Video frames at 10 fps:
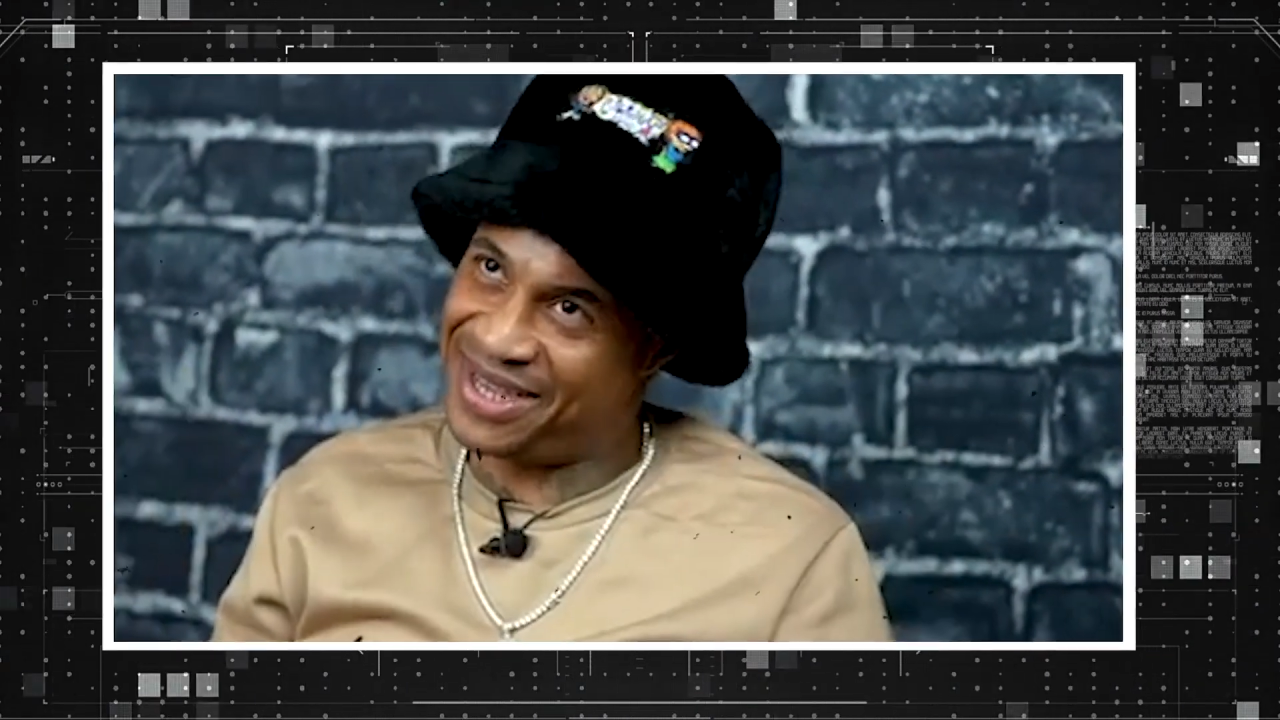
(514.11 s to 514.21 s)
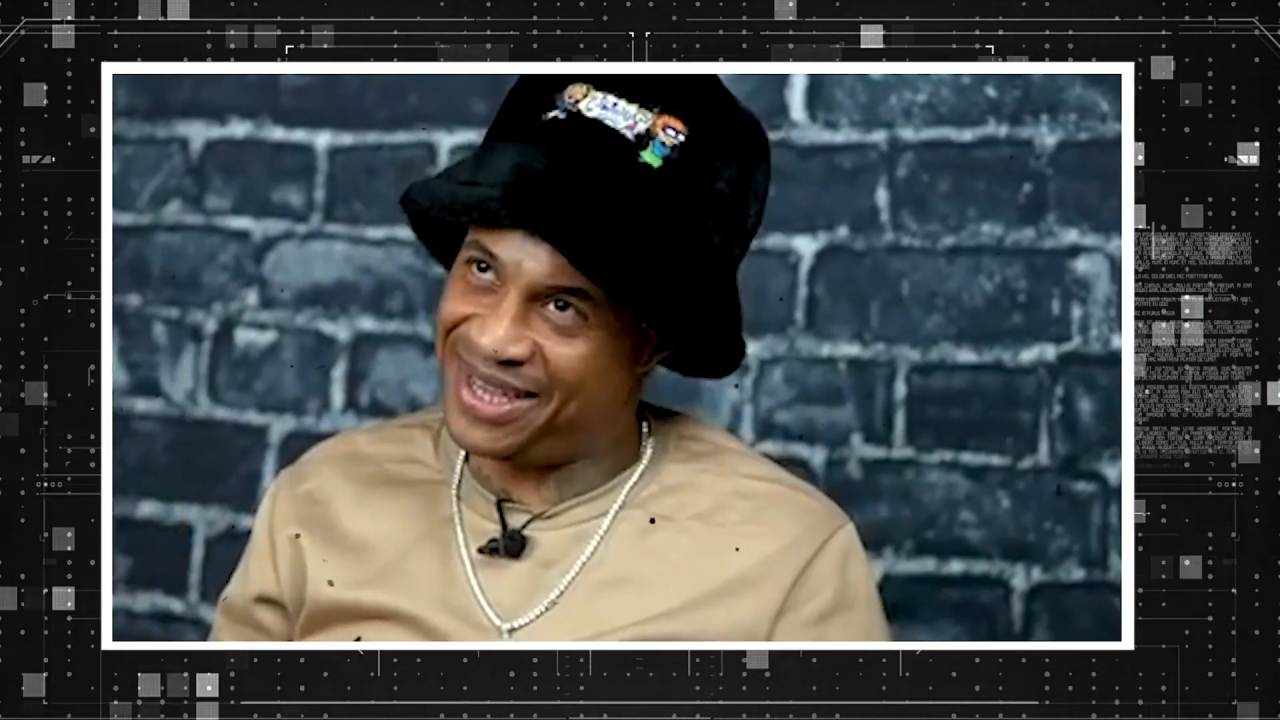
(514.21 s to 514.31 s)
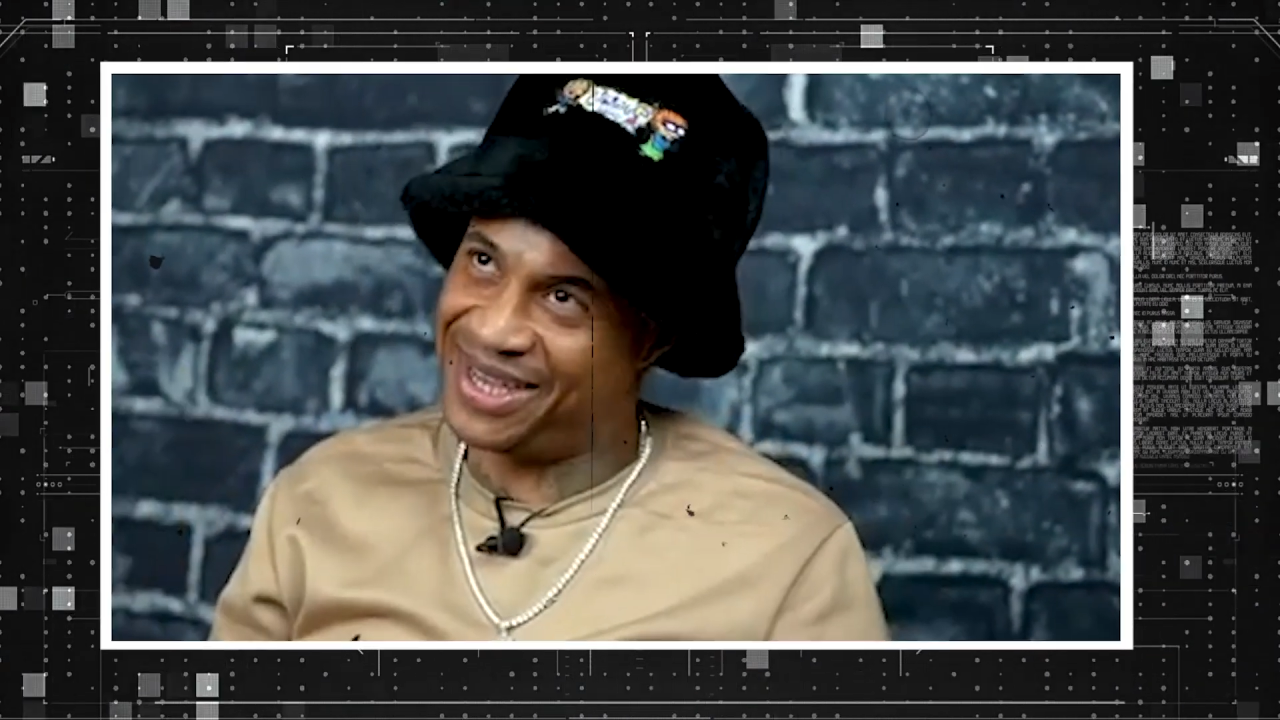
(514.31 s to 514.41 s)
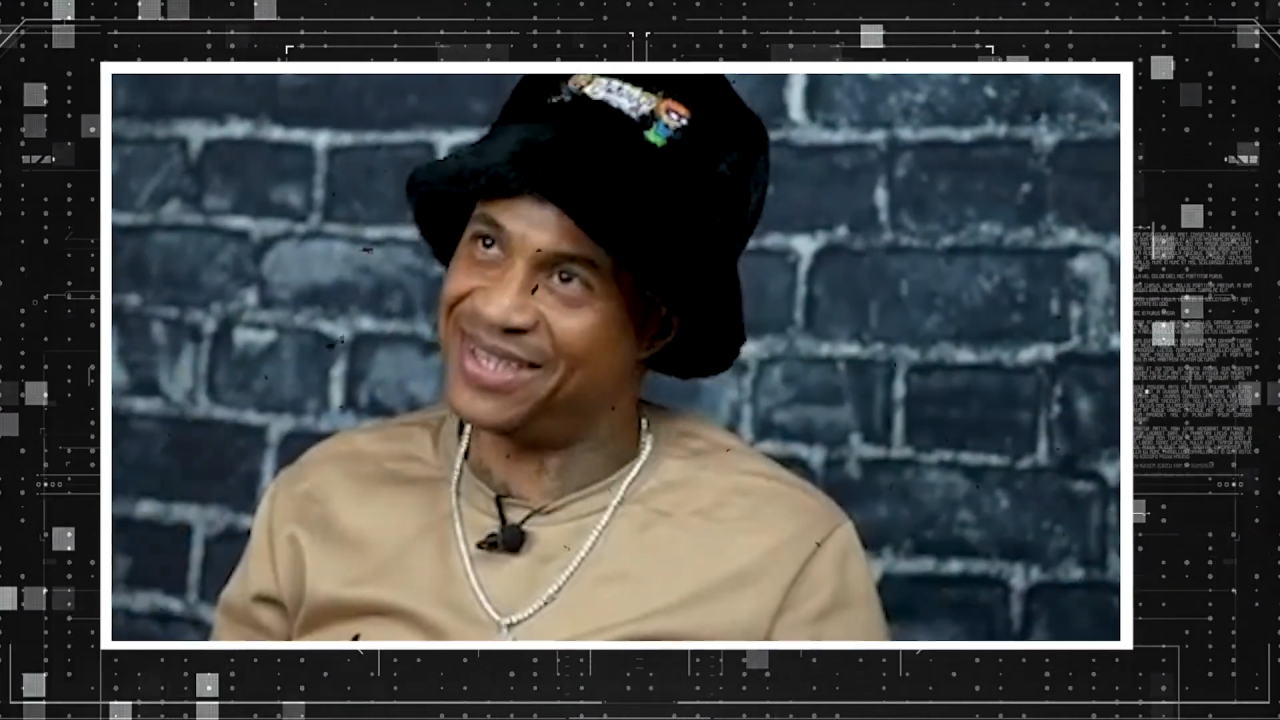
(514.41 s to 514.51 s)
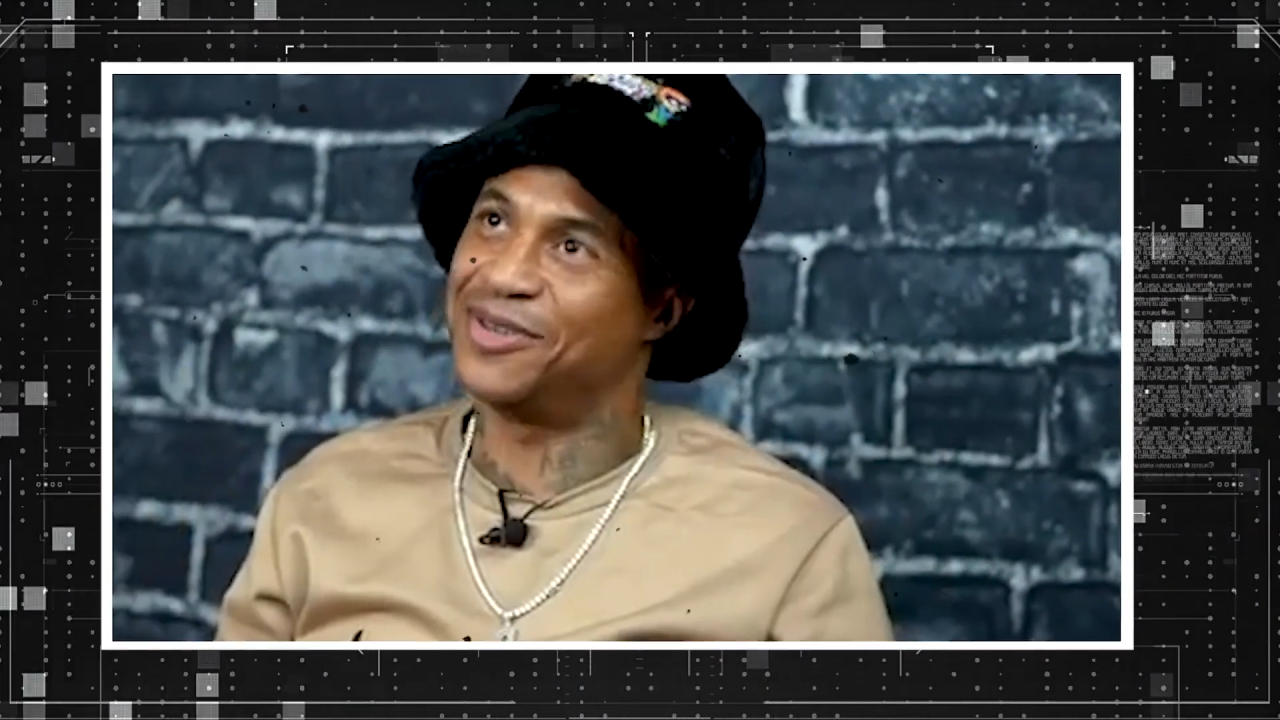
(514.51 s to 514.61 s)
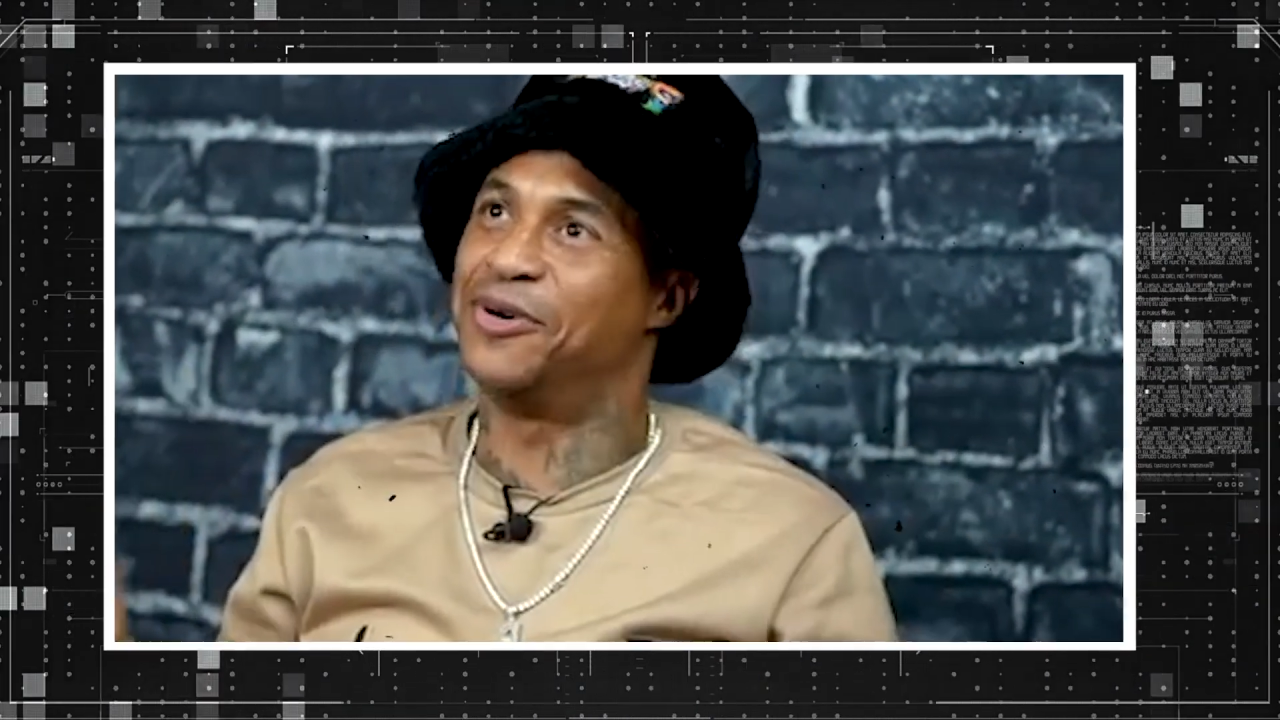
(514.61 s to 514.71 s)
say yes